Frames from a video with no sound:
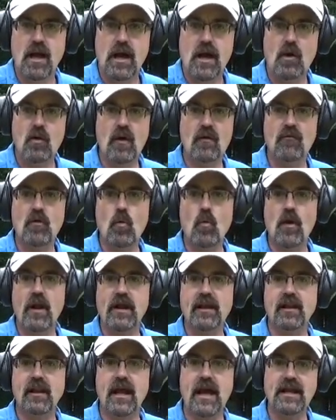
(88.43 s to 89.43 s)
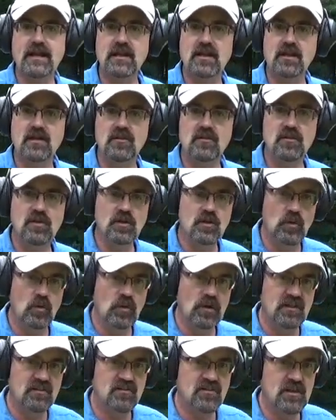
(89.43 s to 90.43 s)
However, what I'd like you to do
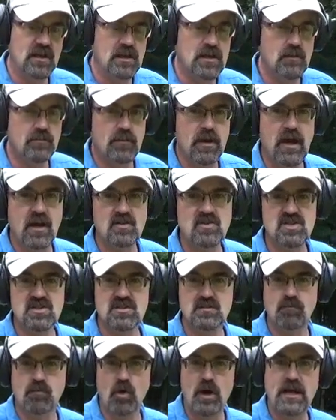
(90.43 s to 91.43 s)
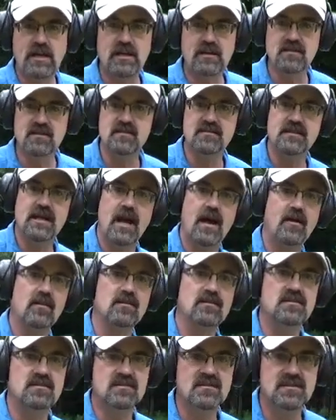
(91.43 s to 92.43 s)
is think about just breaking this down
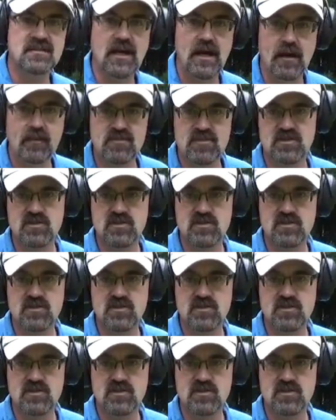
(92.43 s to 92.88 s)
into steps.